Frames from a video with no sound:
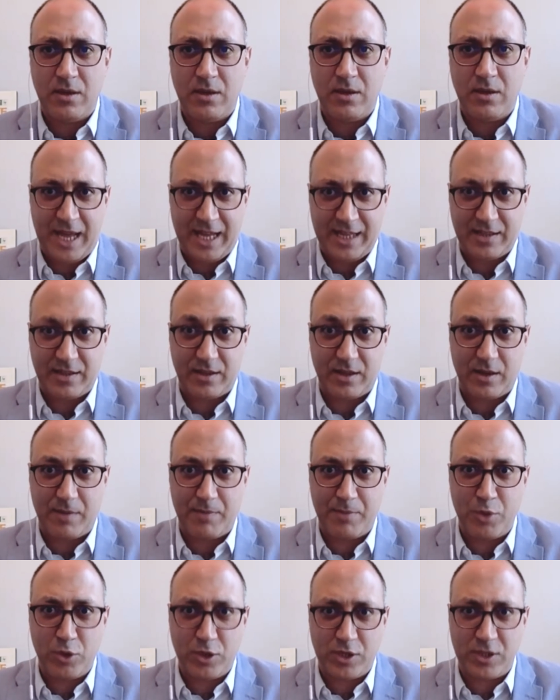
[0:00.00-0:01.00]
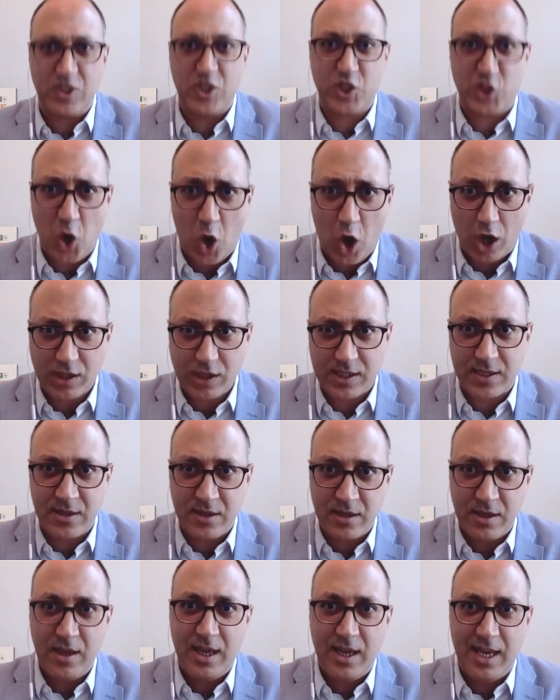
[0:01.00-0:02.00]
that Putin sought
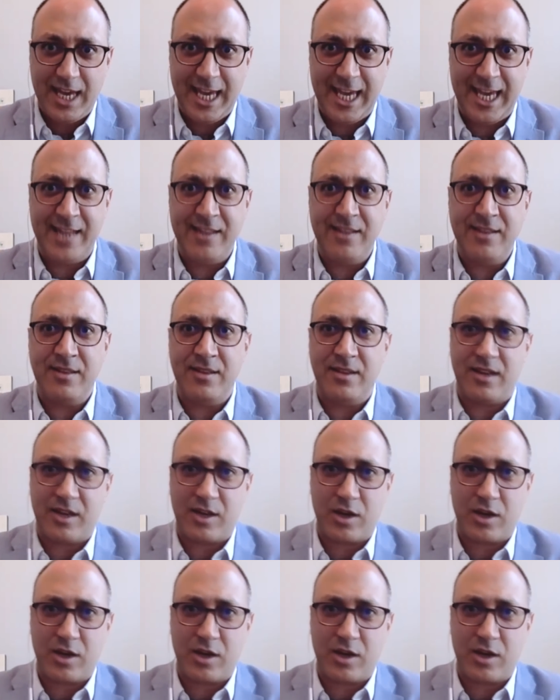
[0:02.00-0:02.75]
in